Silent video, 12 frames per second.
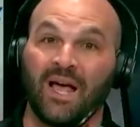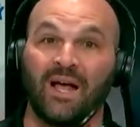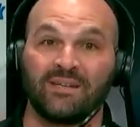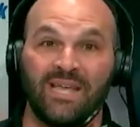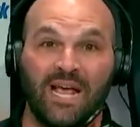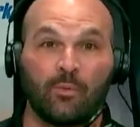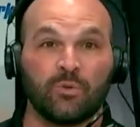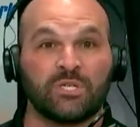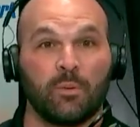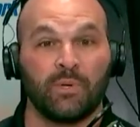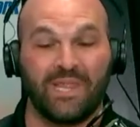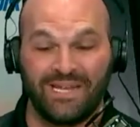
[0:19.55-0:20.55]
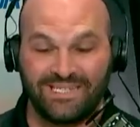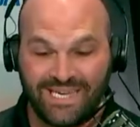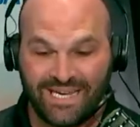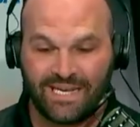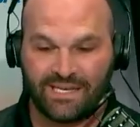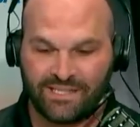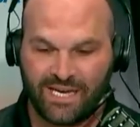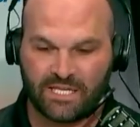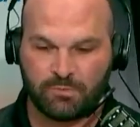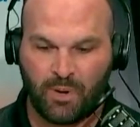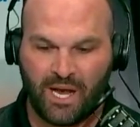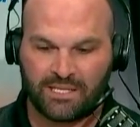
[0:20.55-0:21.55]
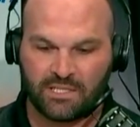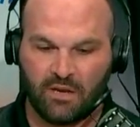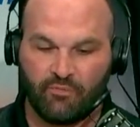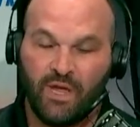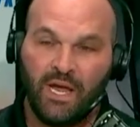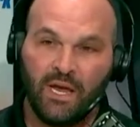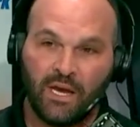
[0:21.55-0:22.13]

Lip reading: contact with someone that did test positive.